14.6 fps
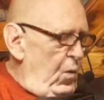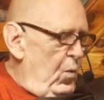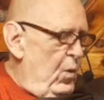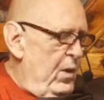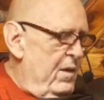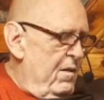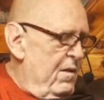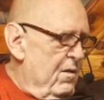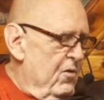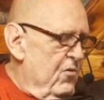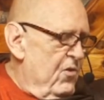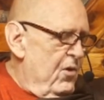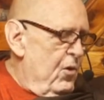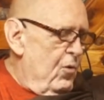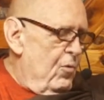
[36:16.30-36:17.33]
when
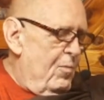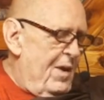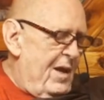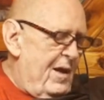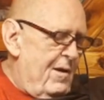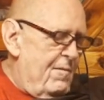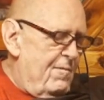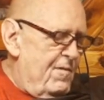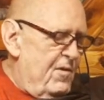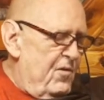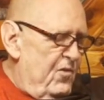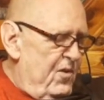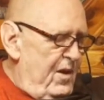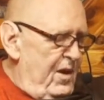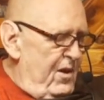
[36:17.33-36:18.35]
there's no
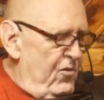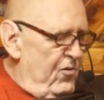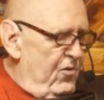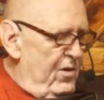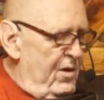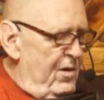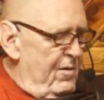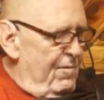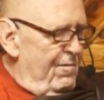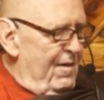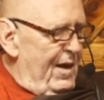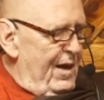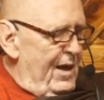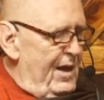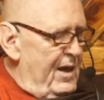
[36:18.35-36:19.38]
manifestation of
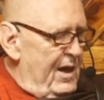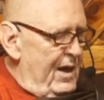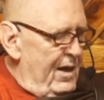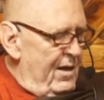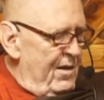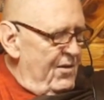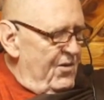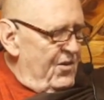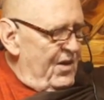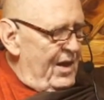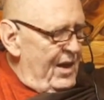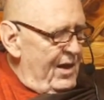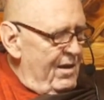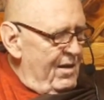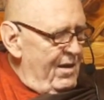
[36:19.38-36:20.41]
eye
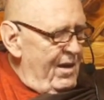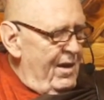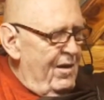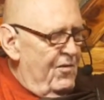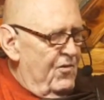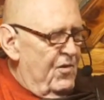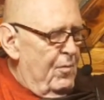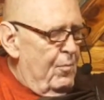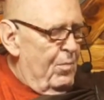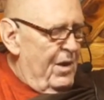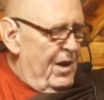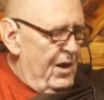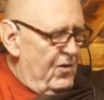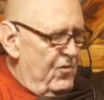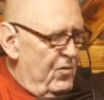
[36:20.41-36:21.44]
contact, it is
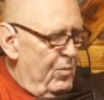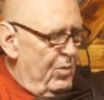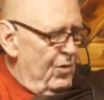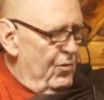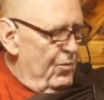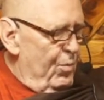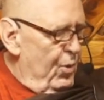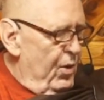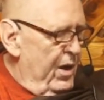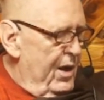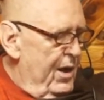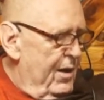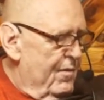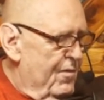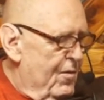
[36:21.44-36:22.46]
impossible to
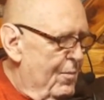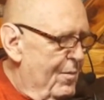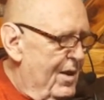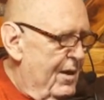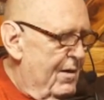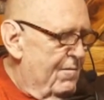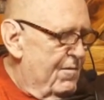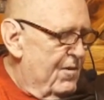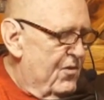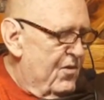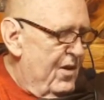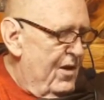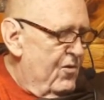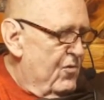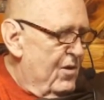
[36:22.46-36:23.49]
point out the
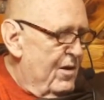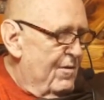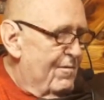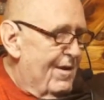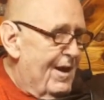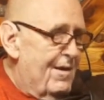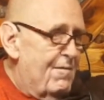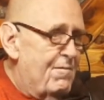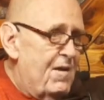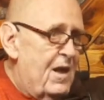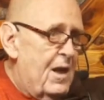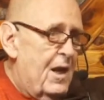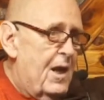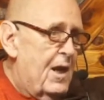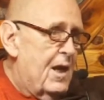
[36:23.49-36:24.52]
manifestation of eye
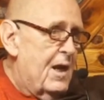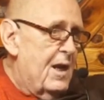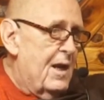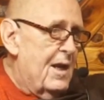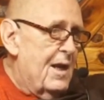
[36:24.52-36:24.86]
feeling.